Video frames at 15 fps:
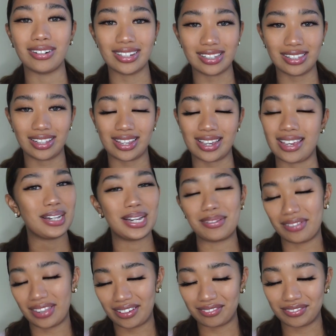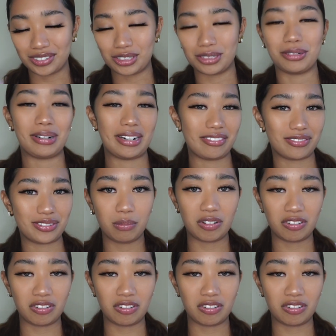Honestly, I'm thankful and grateful.